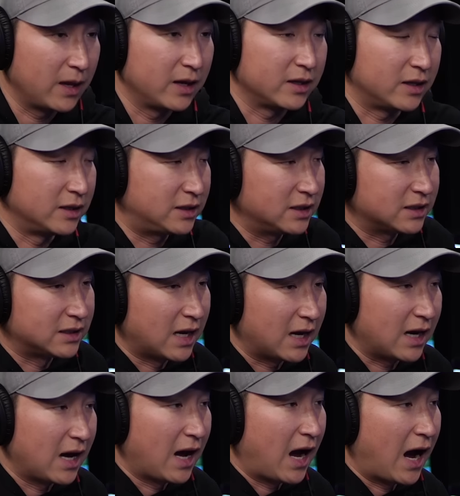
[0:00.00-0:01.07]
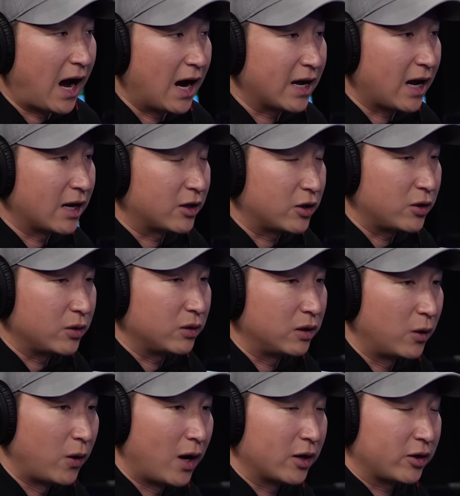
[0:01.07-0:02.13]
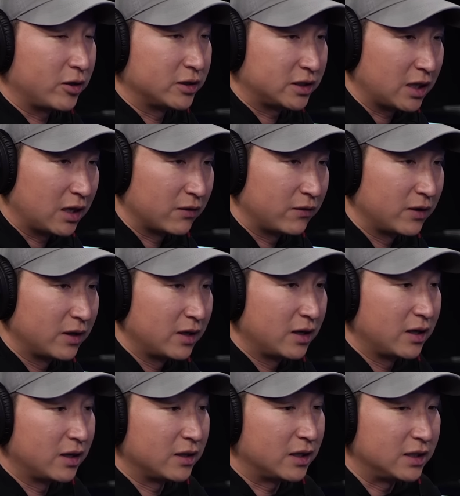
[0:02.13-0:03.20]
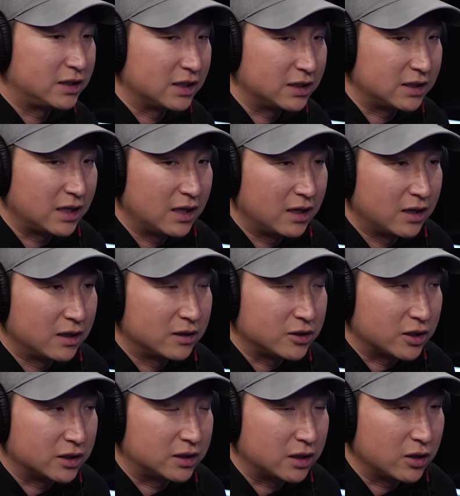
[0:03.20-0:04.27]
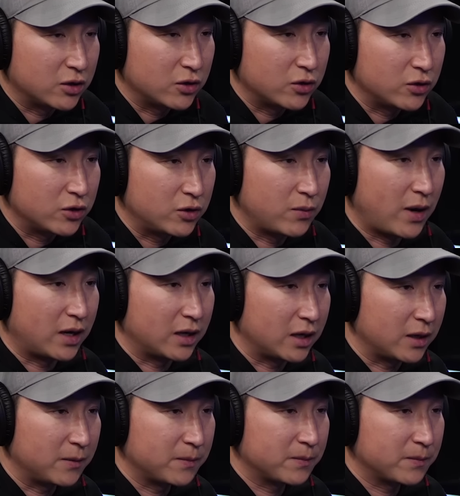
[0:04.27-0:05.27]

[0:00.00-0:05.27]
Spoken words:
This is not high IQ, low IQ stuff. This is just humanity.